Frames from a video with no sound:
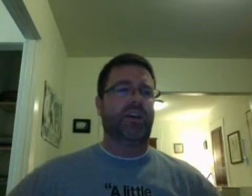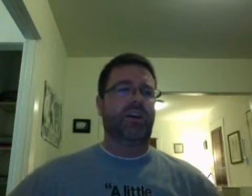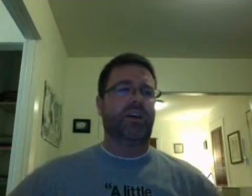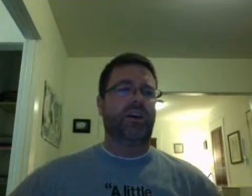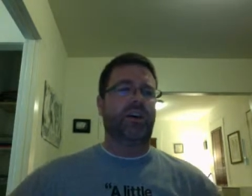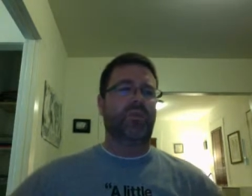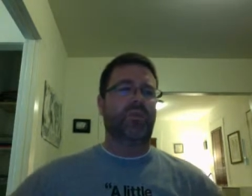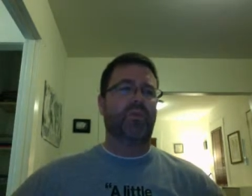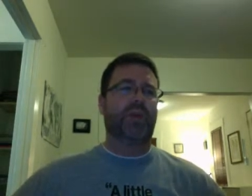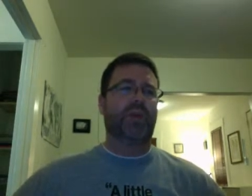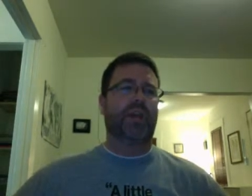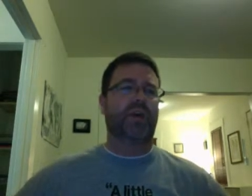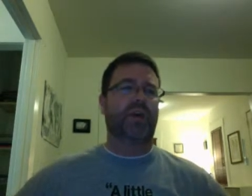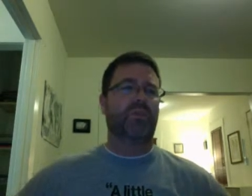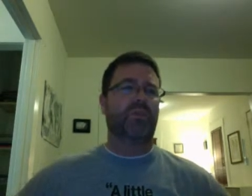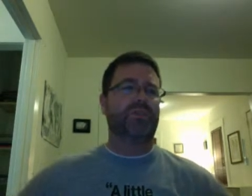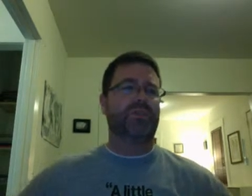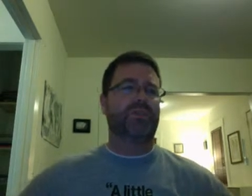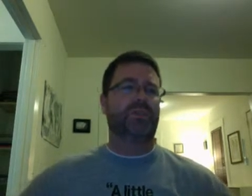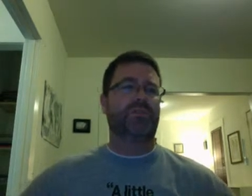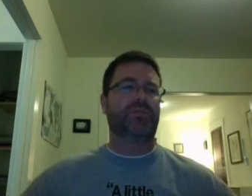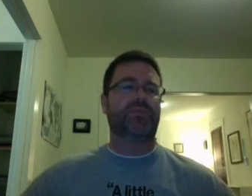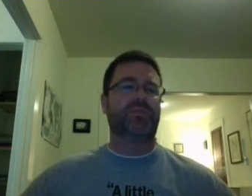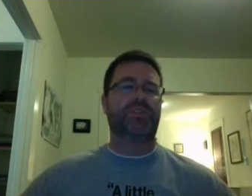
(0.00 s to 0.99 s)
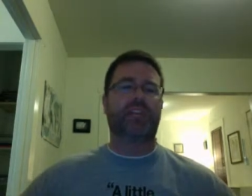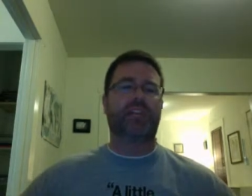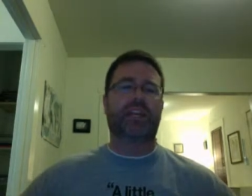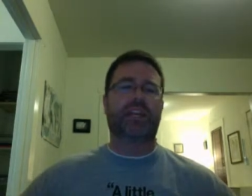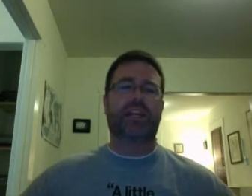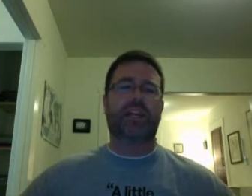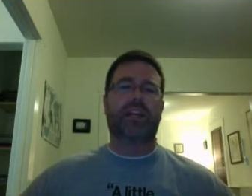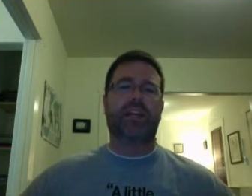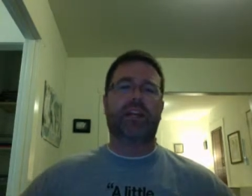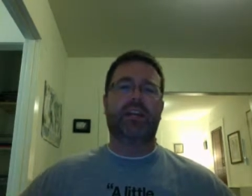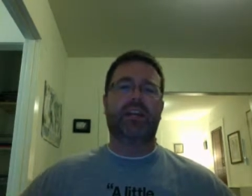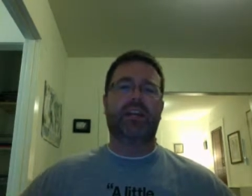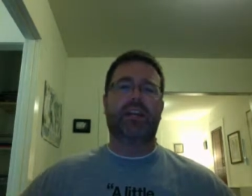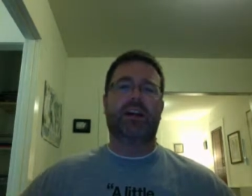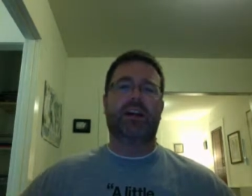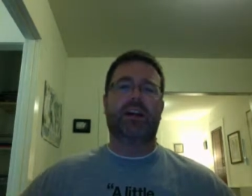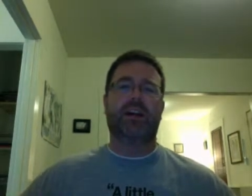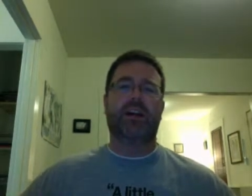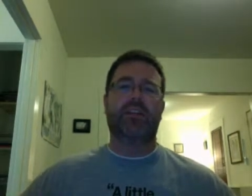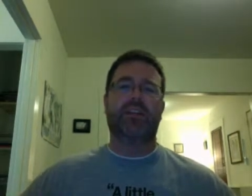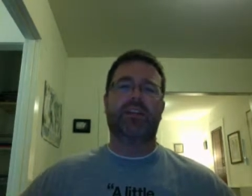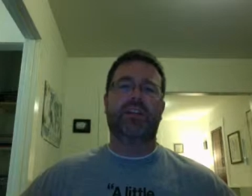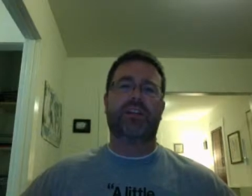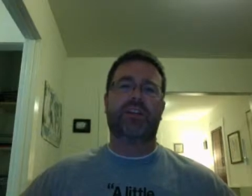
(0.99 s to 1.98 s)
We also see
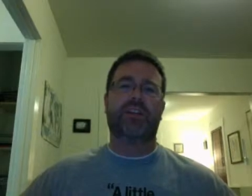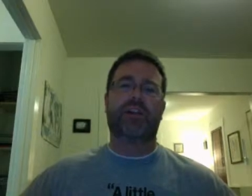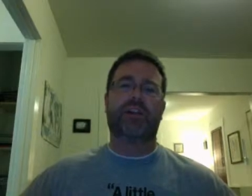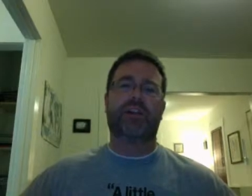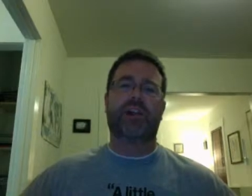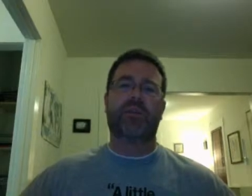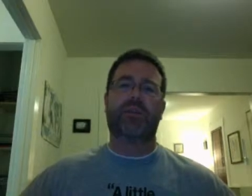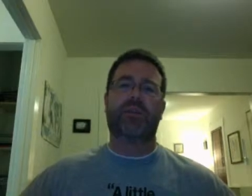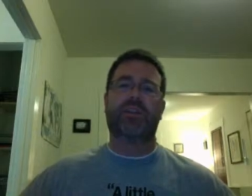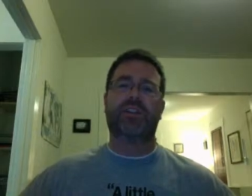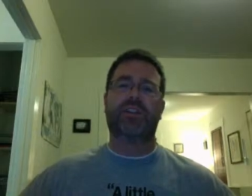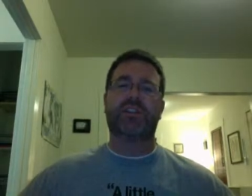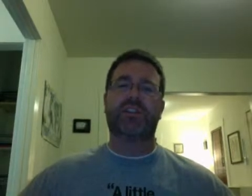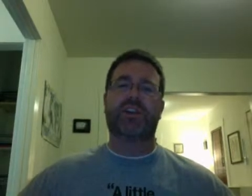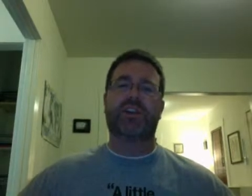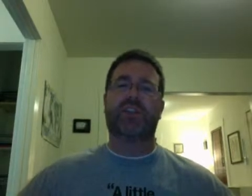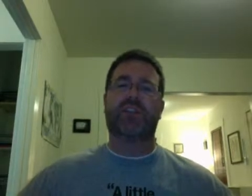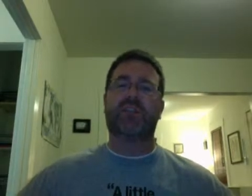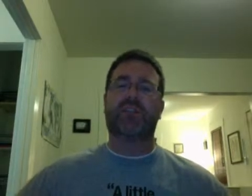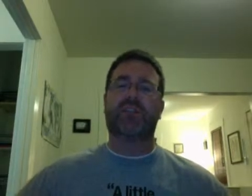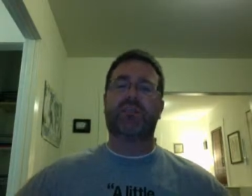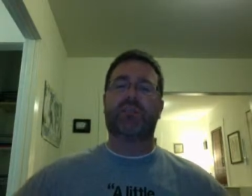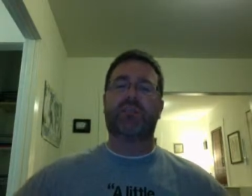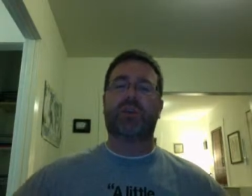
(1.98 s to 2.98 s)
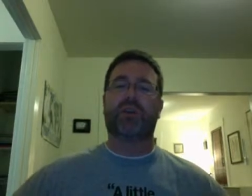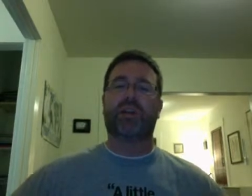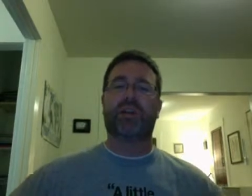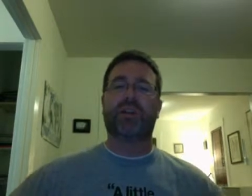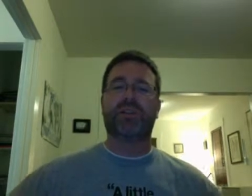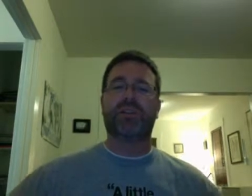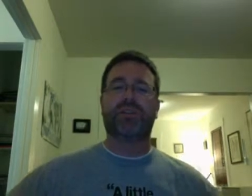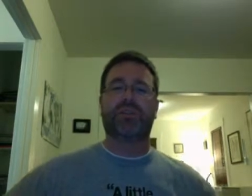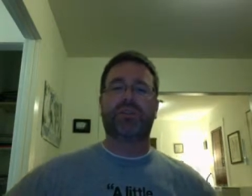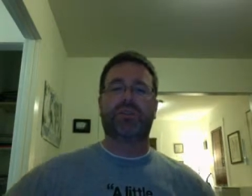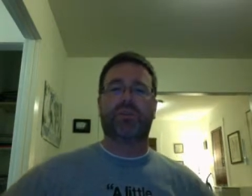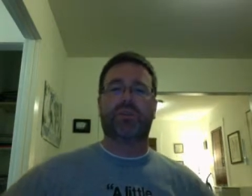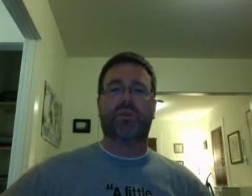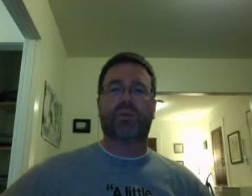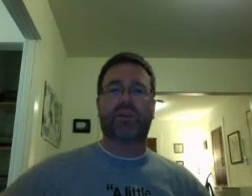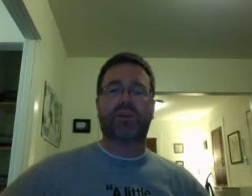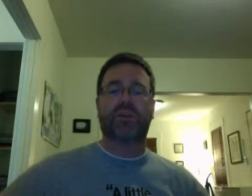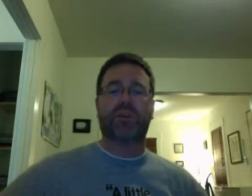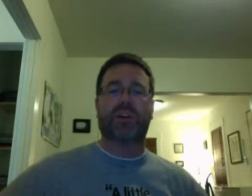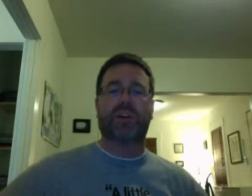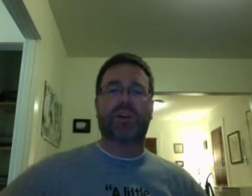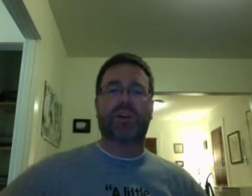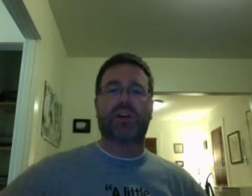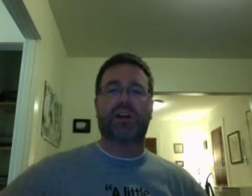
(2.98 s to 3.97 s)
the development of the British North
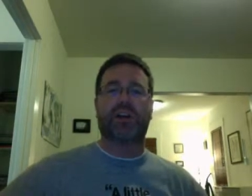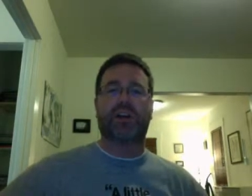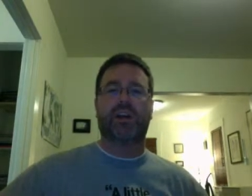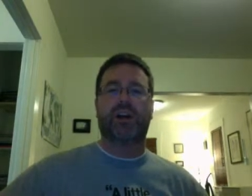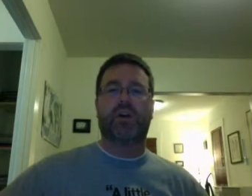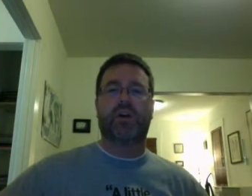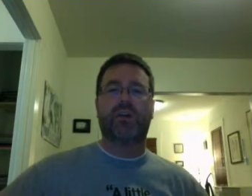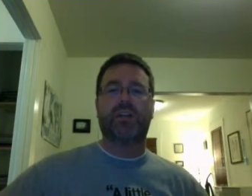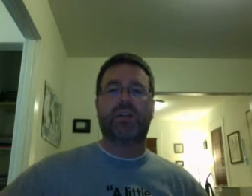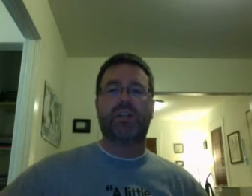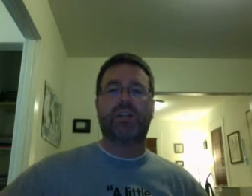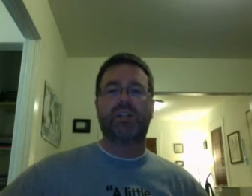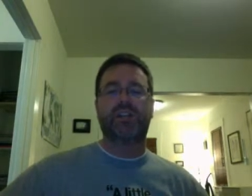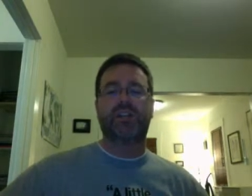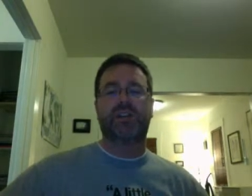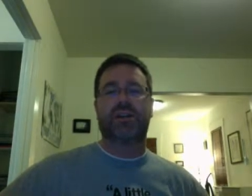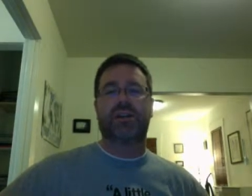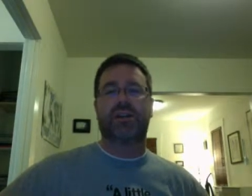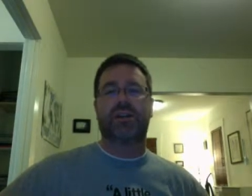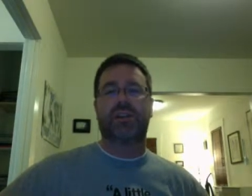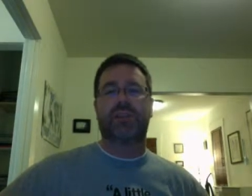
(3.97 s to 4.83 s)
American colonies,